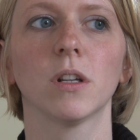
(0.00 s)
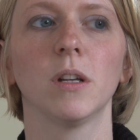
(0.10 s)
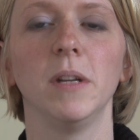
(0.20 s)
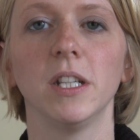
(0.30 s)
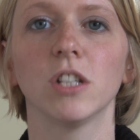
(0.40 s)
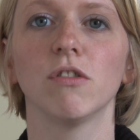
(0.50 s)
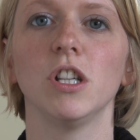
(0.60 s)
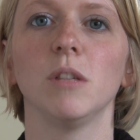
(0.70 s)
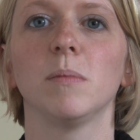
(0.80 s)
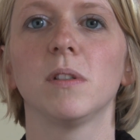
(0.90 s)
community
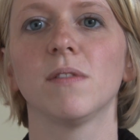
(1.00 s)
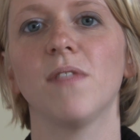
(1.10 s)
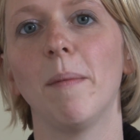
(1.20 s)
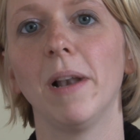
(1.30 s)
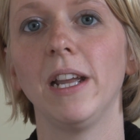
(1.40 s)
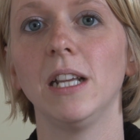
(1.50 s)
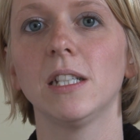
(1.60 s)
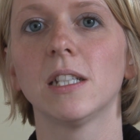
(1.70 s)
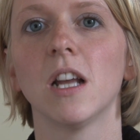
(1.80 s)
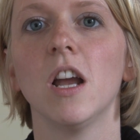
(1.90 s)
groups,
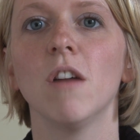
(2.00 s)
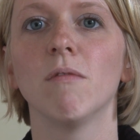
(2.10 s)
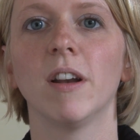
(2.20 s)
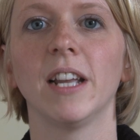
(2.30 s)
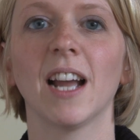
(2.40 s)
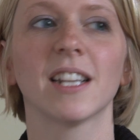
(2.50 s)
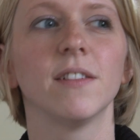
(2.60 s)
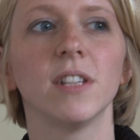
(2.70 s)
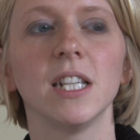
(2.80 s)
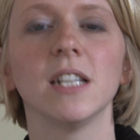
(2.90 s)
families, running
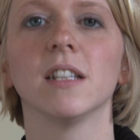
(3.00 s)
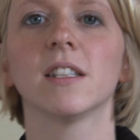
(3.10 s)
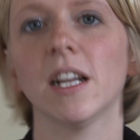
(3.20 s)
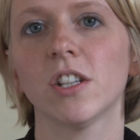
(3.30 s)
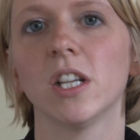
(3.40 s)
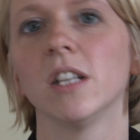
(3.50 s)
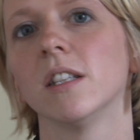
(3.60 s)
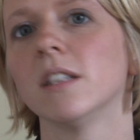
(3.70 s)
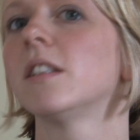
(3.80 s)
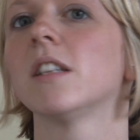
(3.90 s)
activities and
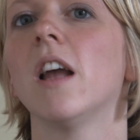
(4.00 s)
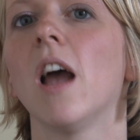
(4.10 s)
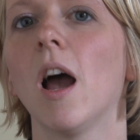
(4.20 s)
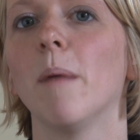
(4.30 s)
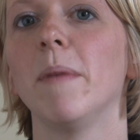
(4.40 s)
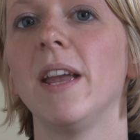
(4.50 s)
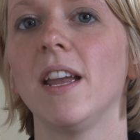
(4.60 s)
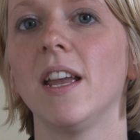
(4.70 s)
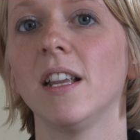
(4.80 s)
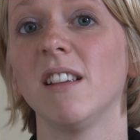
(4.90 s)
sessions,
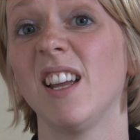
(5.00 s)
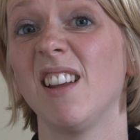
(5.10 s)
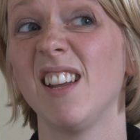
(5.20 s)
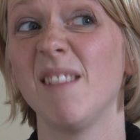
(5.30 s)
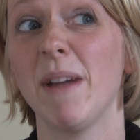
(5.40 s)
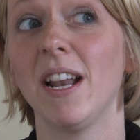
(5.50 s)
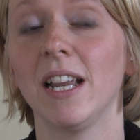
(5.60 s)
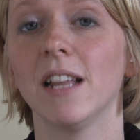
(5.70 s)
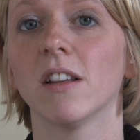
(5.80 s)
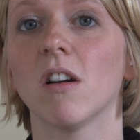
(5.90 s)

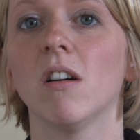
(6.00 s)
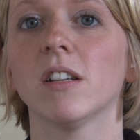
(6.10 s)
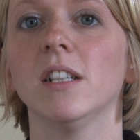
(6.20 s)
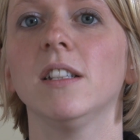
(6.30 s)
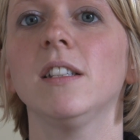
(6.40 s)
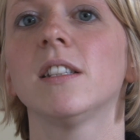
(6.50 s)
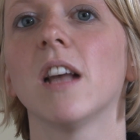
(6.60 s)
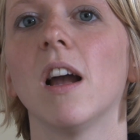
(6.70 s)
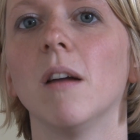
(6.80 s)
mainly in the gardens,